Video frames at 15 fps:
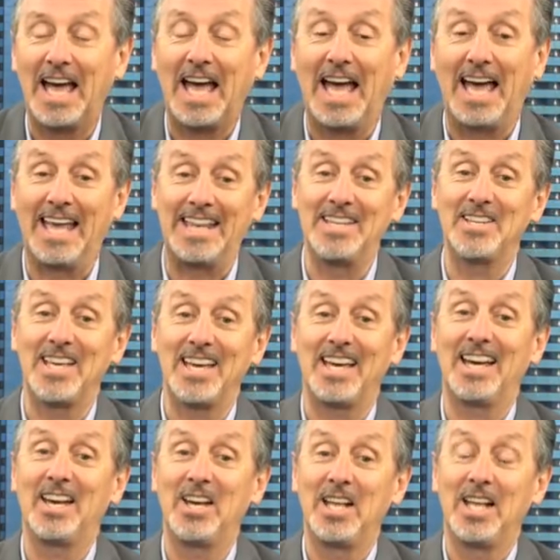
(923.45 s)
and
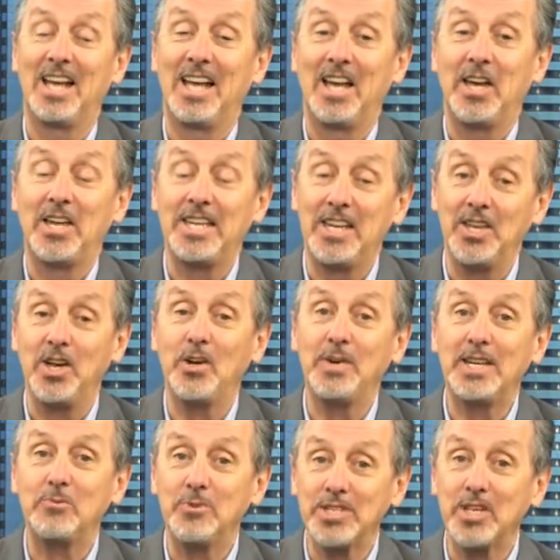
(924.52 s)
uh, you know,
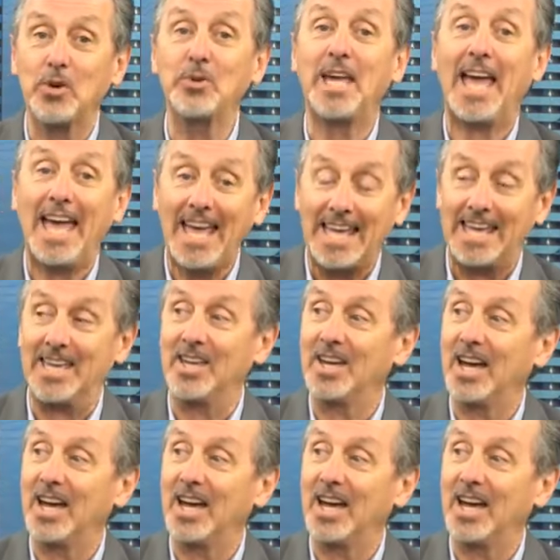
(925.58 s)
it was okay.